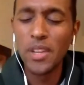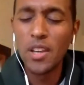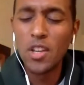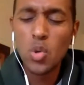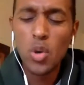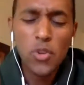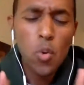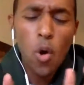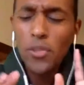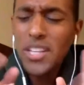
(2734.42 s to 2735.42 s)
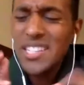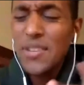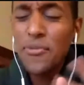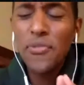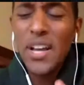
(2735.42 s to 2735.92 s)
So if you only
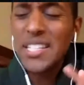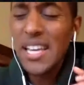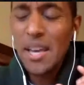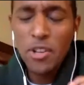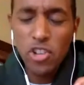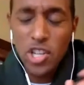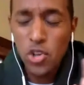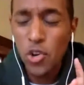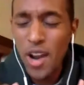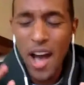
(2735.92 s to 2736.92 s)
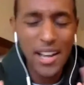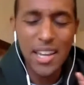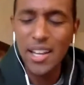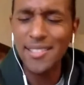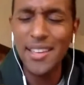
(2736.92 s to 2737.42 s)
see fuzzy images or you're not
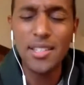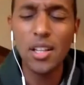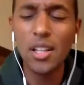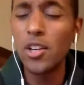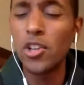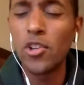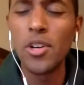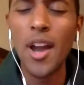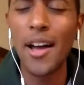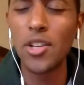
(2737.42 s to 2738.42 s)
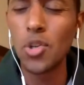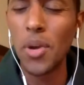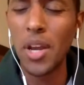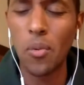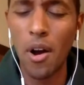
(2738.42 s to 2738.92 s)
getting things clear, you're not
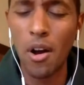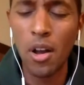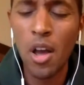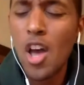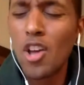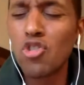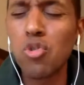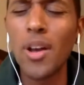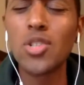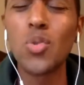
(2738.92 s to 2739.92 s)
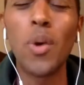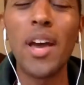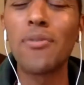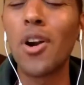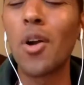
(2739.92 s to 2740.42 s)
doing it wrong. Trust
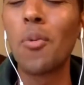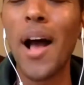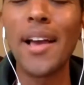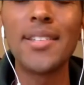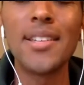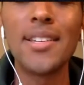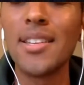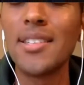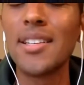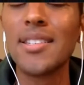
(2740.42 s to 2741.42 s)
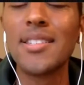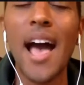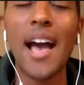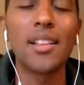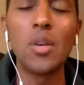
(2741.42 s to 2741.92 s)
whatever arises is
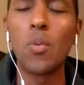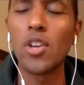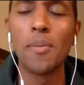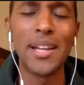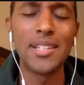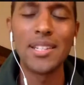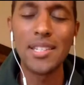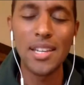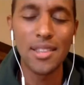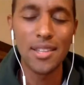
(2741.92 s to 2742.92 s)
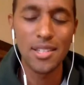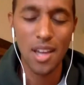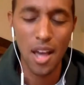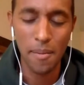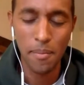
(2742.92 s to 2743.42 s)
exactly what you're meant to see at this
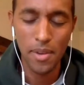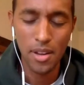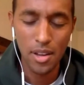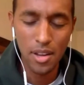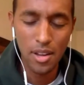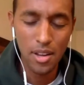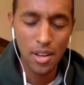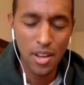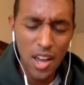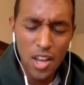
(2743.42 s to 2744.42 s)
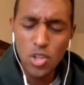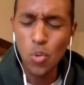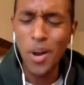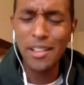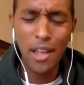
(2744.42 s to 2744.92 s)
time.
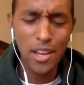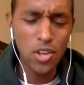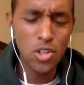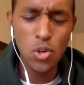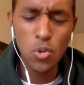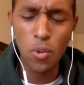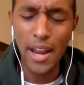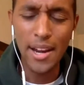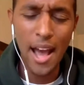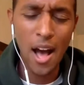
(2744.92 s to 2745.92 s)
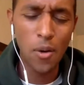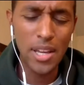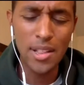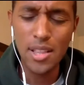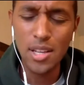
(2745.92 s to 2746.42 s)
So what I'd like you to do right now,
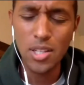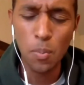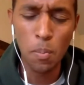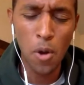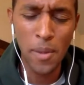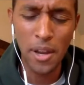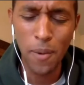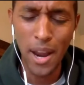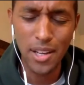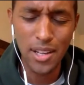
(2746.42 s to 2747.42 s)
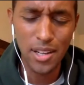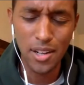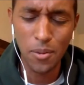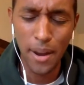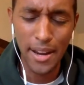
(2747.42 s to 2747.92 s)
in this moment, right
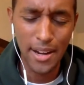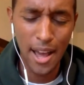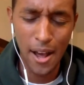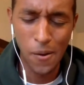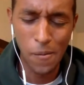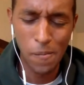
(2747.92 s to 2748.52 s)
here, right now,